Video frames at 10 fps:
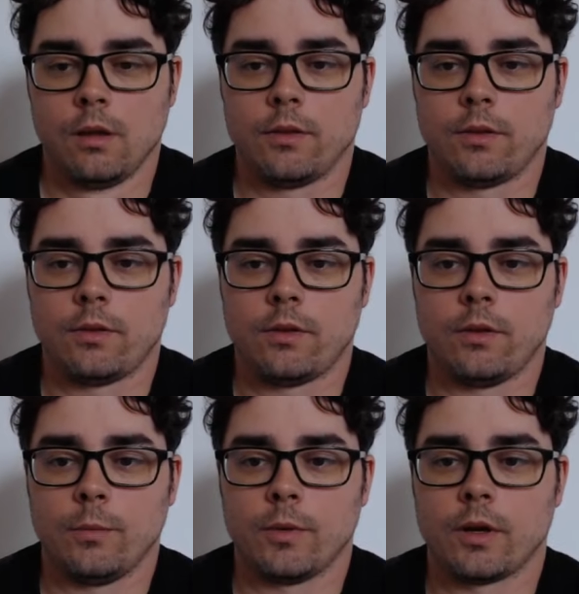let's
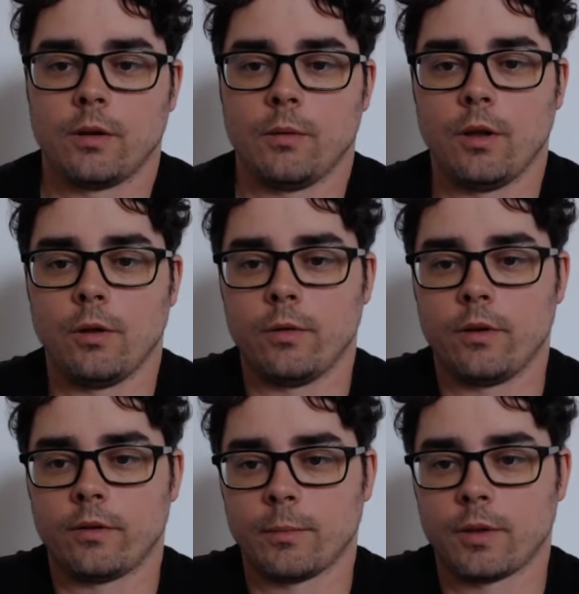assume we're going to
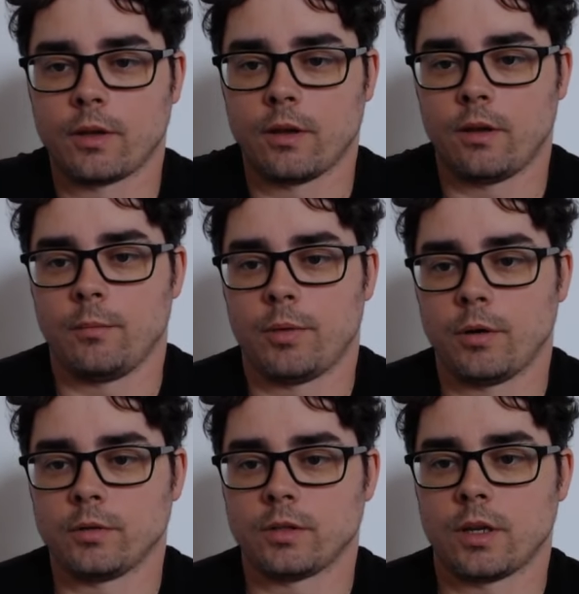load something called
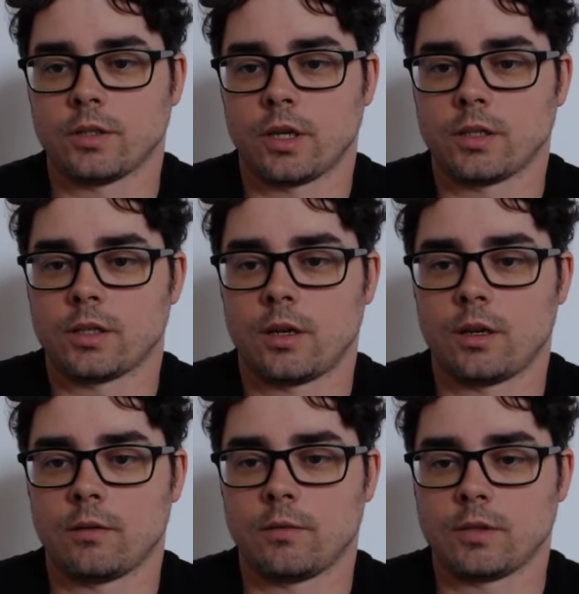
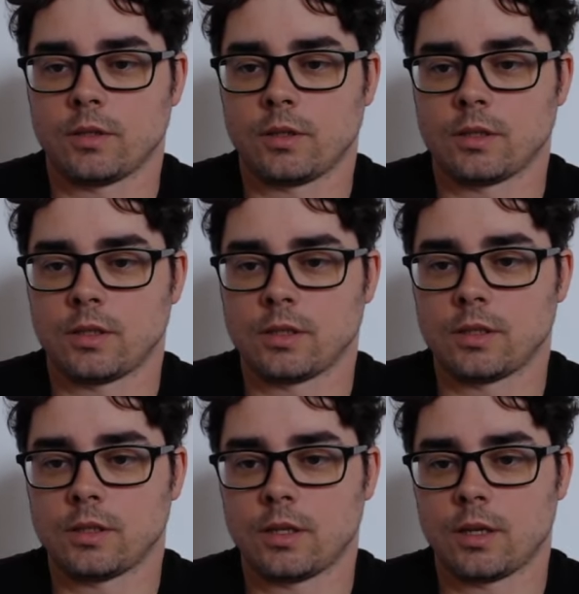post.json, which doesn't
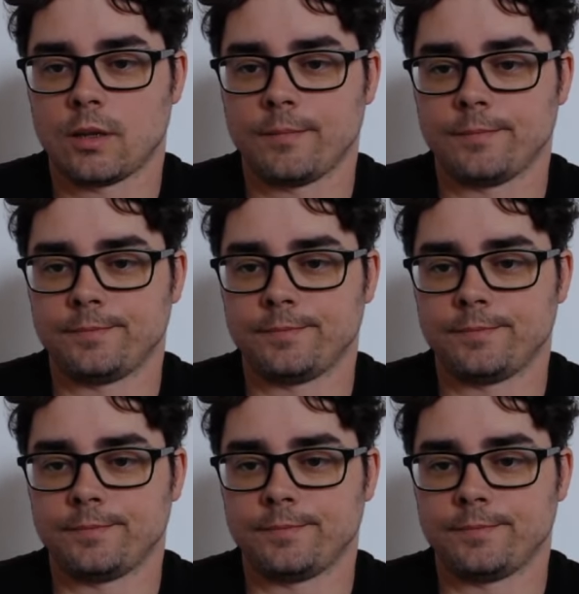exist yet.